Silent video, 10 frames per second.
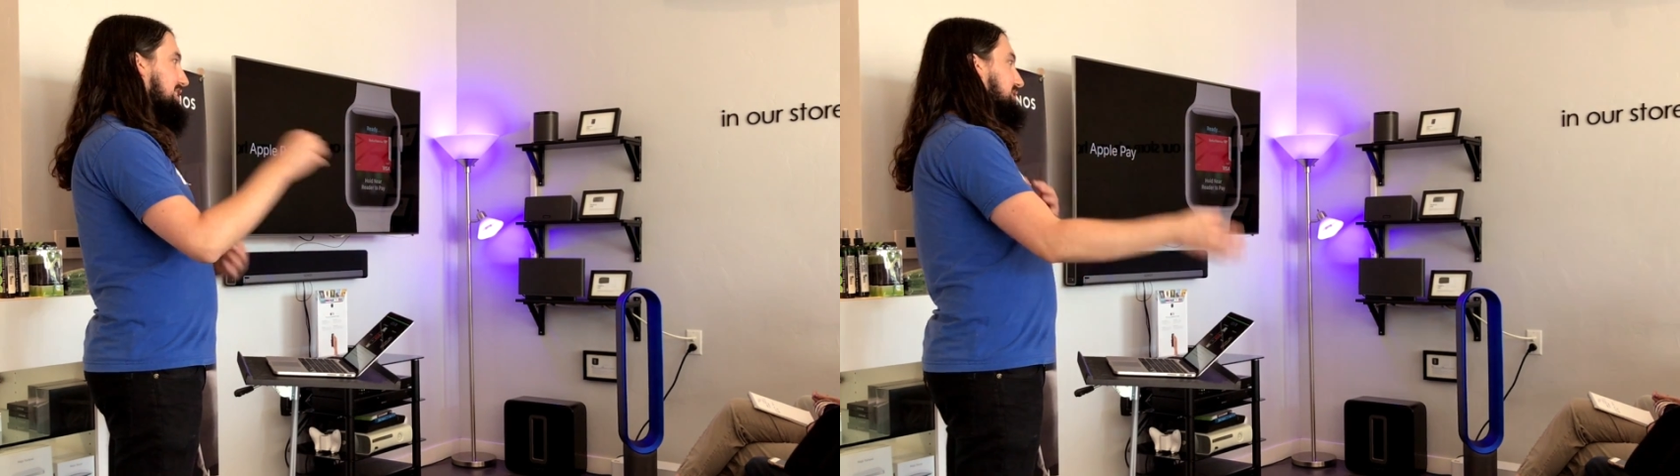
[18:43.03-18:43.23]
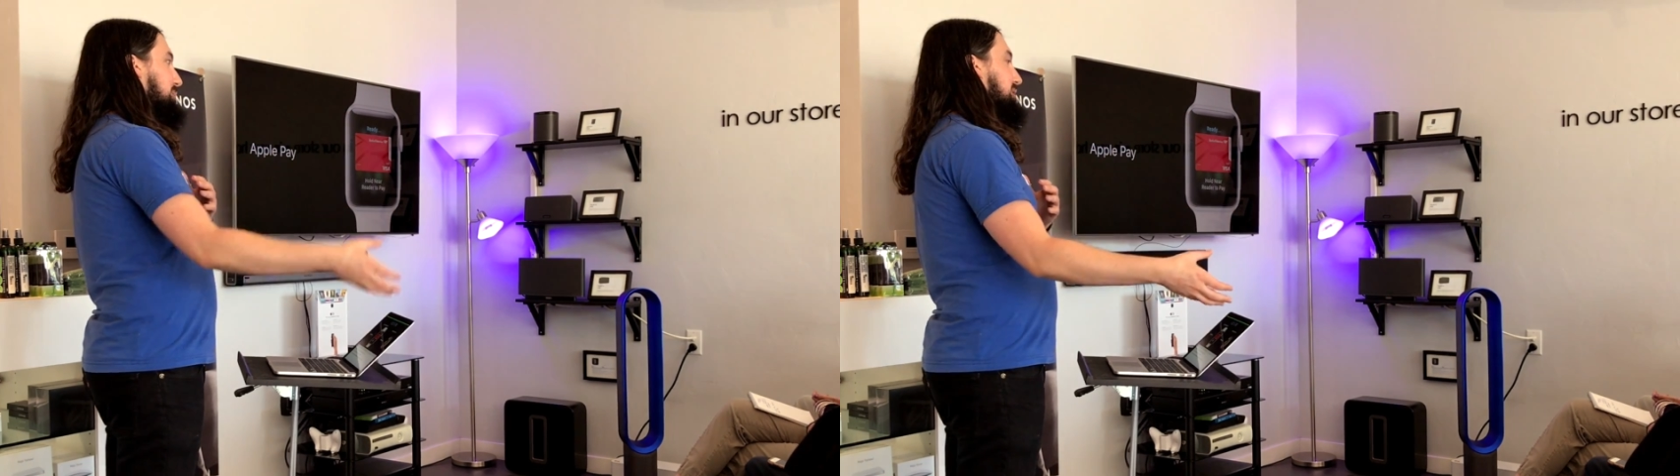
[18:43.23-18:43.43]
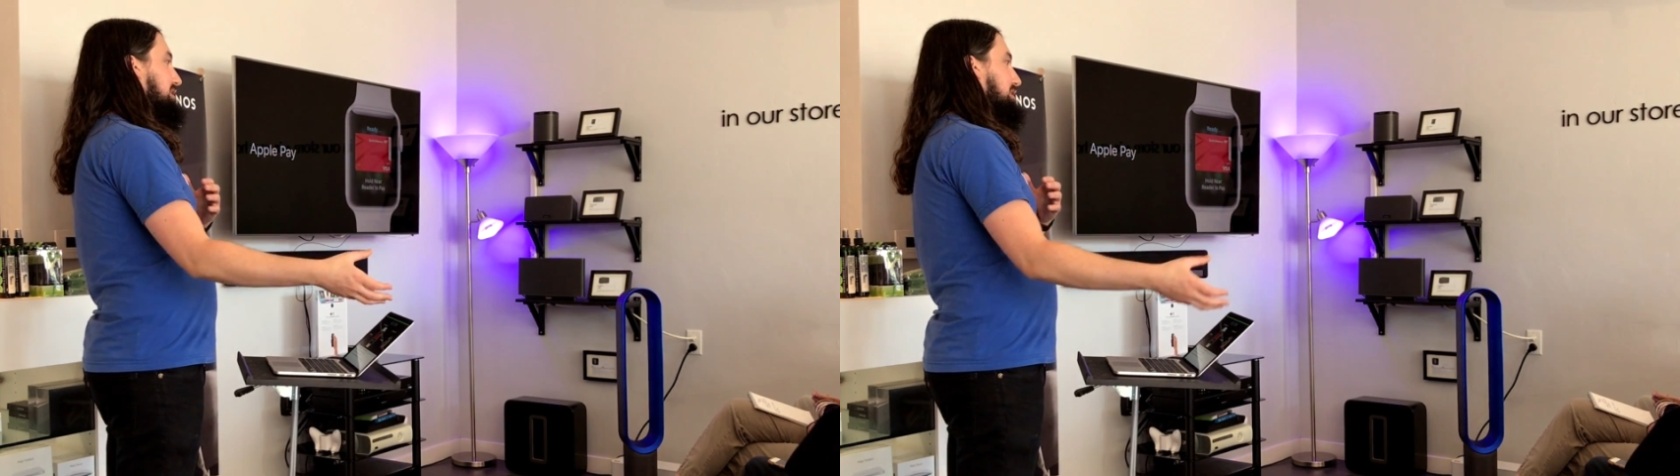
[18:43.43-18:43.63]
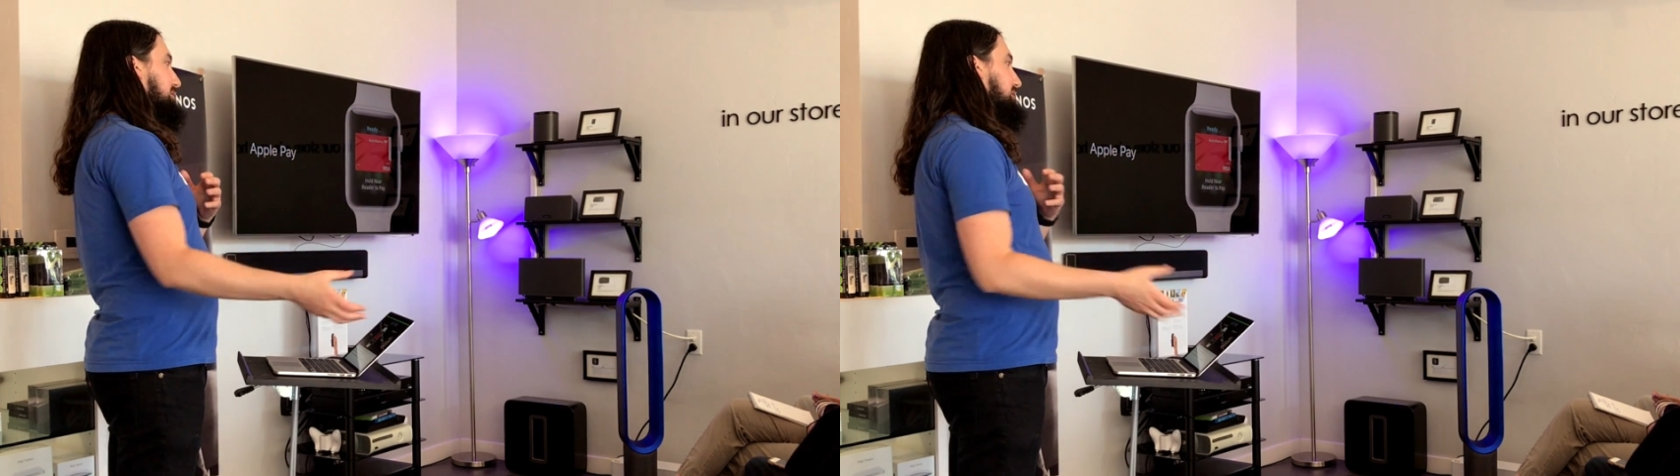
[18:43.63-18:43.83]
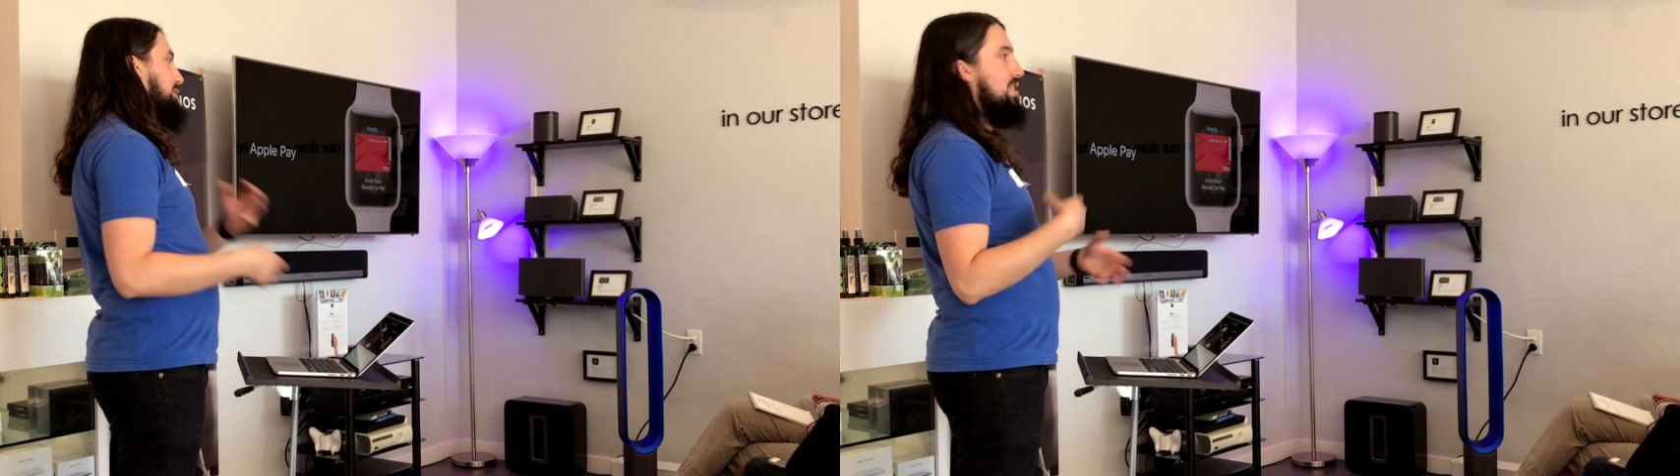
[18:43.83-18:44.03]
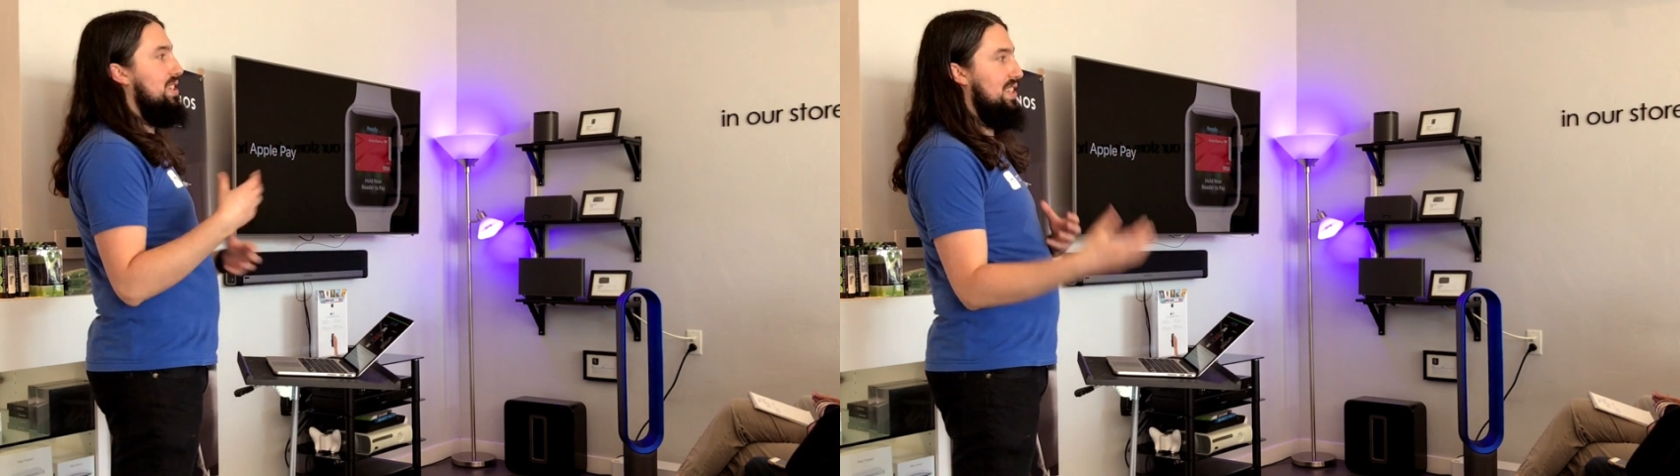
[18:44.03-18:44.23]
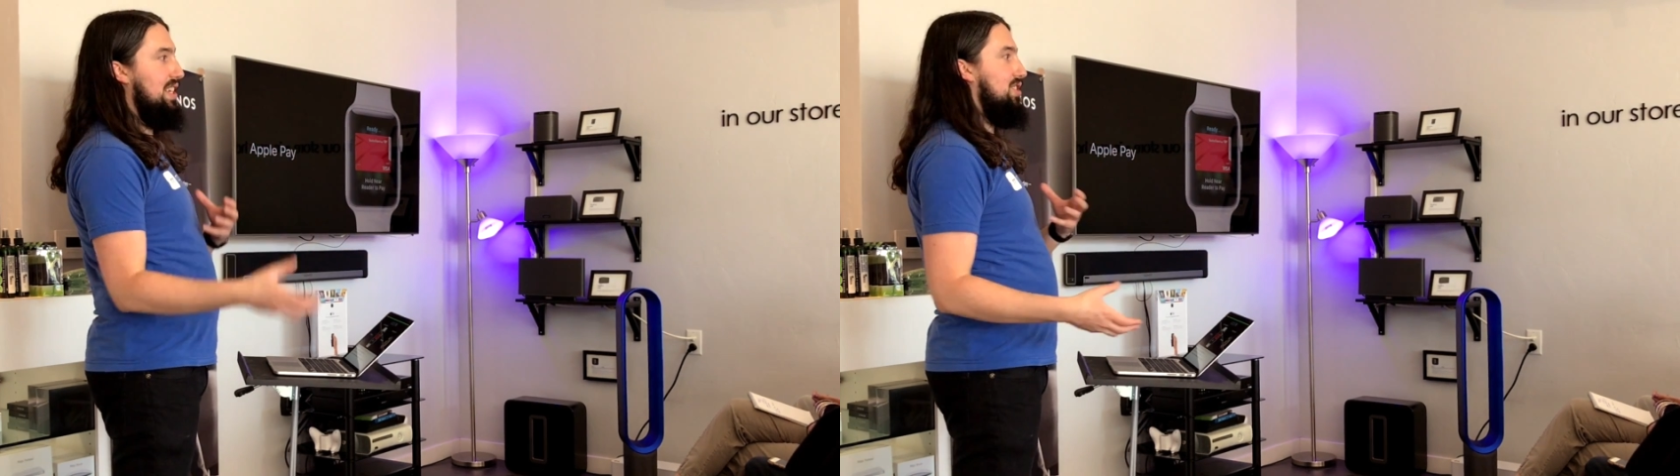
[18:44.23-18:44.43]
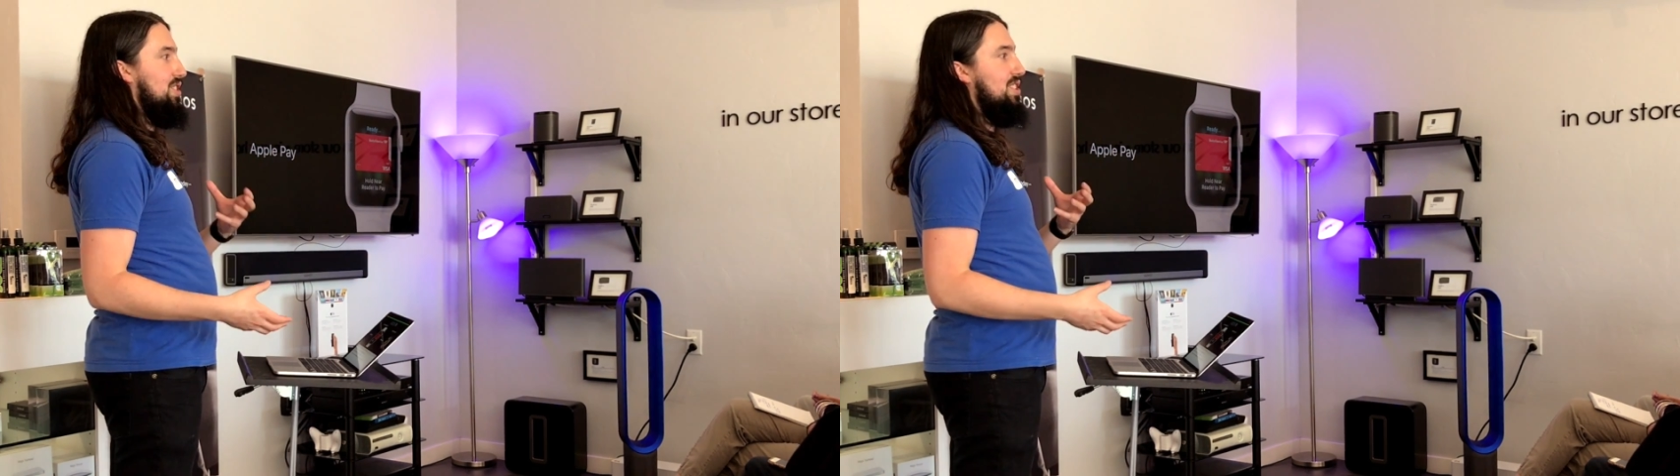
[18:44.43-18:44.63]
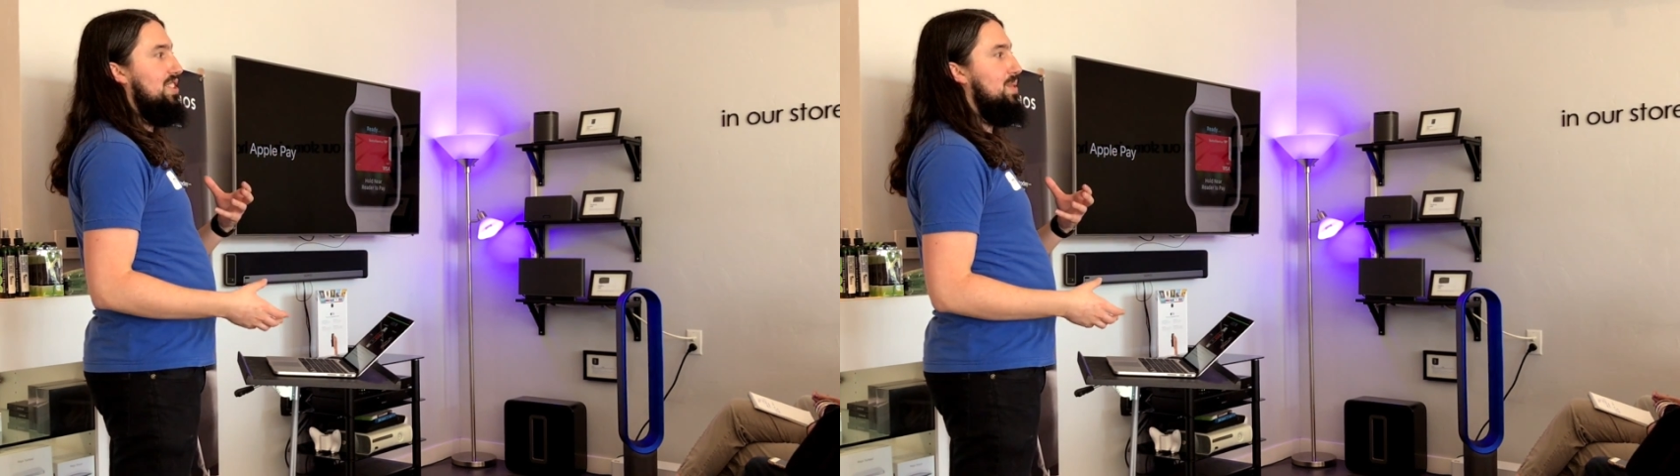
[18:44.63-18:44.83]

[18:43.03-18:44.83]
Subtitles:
something called tokenization